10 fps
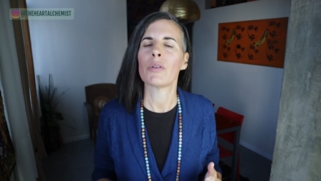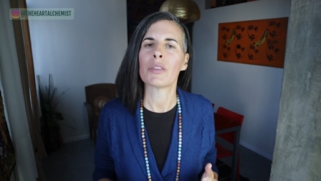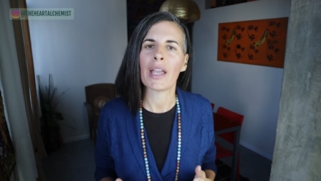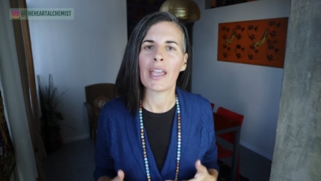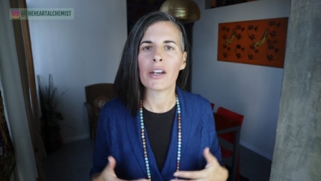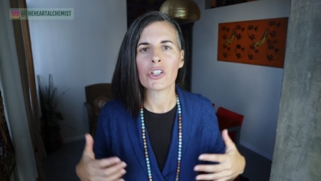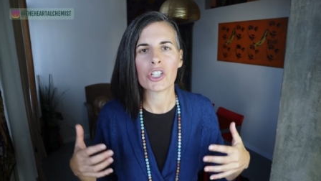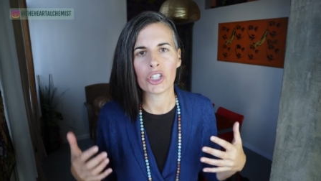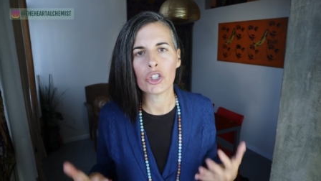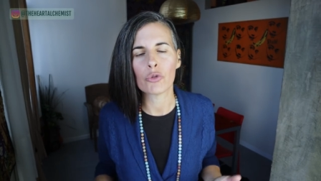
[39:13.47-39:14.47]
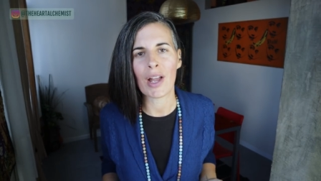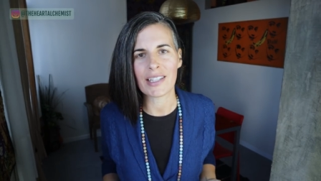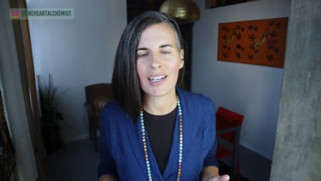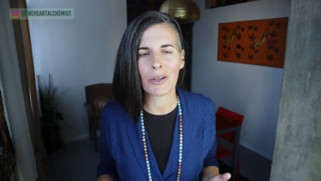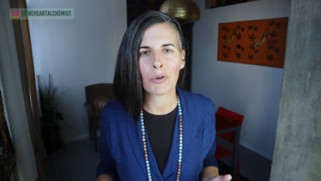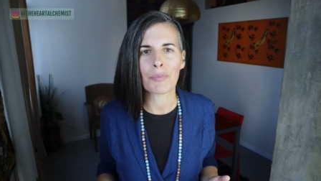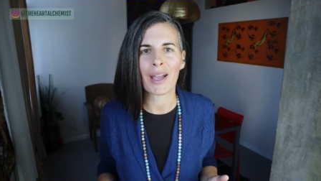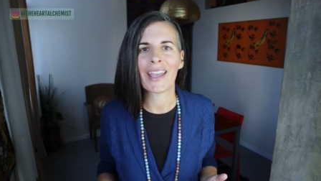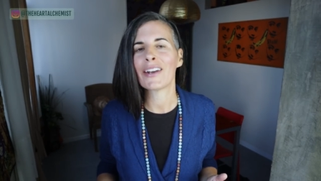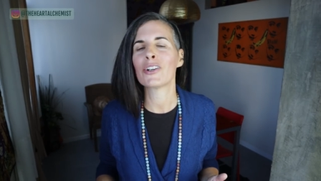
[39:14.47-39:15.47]
with my energy and you resonate with
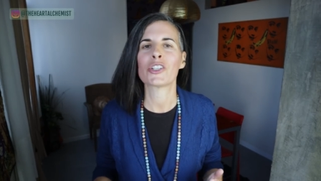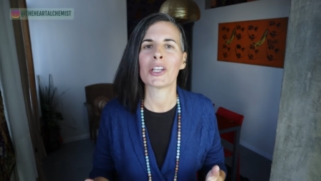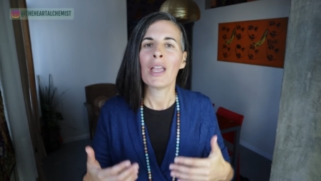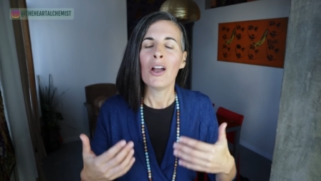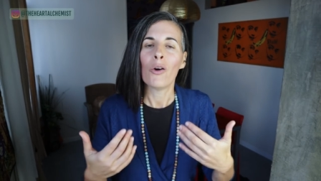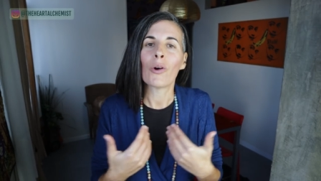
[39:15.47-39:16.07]
my energy,